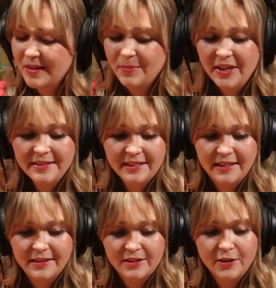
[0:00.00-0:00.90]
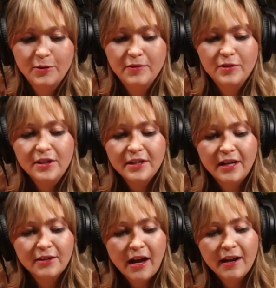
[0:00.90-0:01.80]
Amazing. So if you didn't
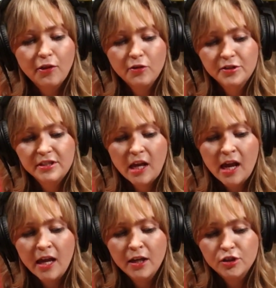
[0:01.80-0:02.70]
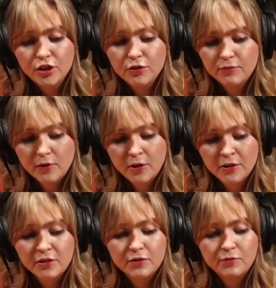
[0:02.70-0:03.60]
hear that, Thursday, June
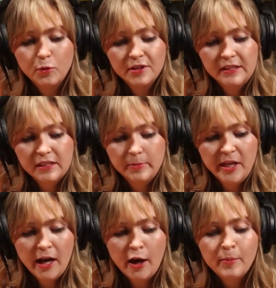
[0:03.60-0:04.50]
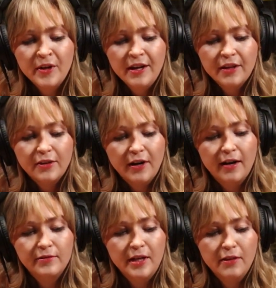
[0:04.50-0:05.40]
1st, 4 to 6 p.m., they're
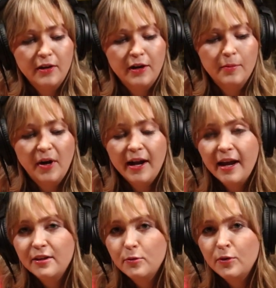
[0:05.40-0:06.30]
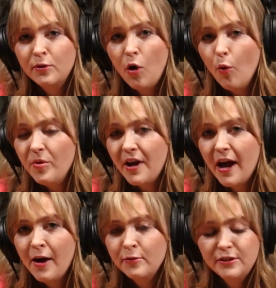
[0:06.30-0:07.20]
having their biannual open
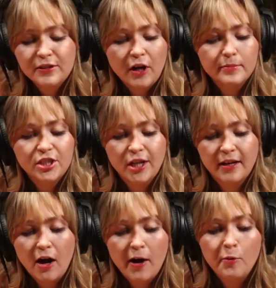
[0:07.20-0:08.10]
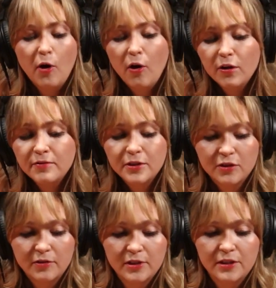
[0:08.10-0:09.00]
house. Come and check out all of the
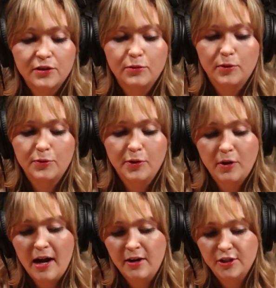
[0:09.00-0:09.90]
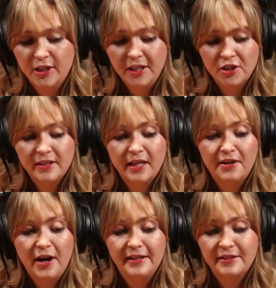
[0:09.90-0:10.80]
services the Roanoke Higher Education
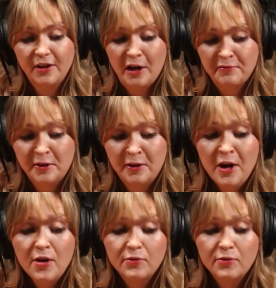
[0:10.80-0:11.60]
Center has to offer.